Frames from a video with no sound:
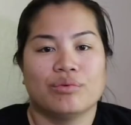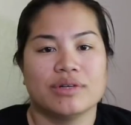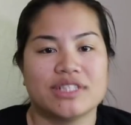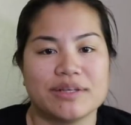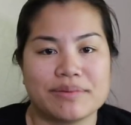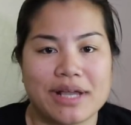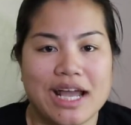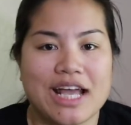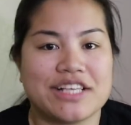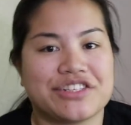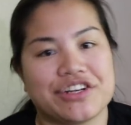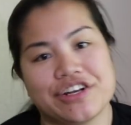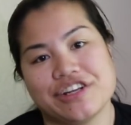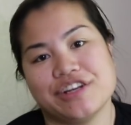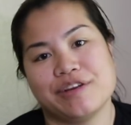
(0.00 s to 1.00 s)
What's up, guys?
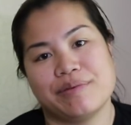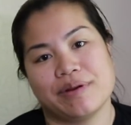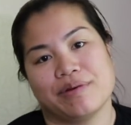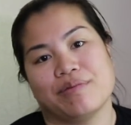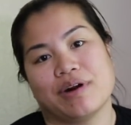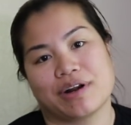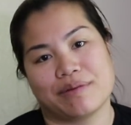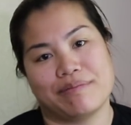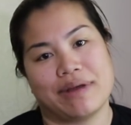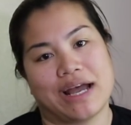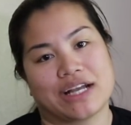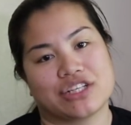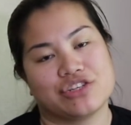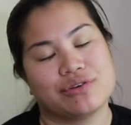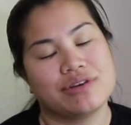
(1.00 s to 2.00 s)
Nerdy Newb here, and welcome
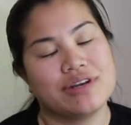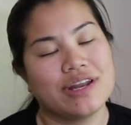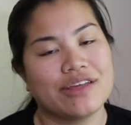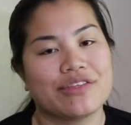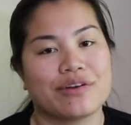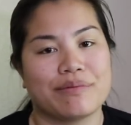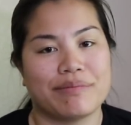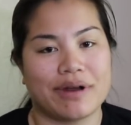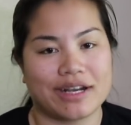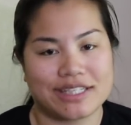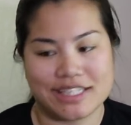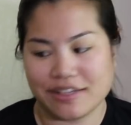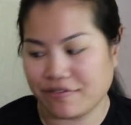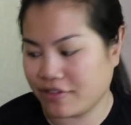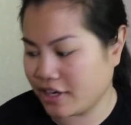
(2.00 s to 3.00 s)
back to another
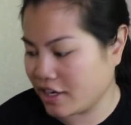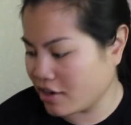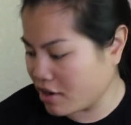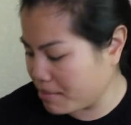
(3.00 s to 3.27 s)
unboxing video.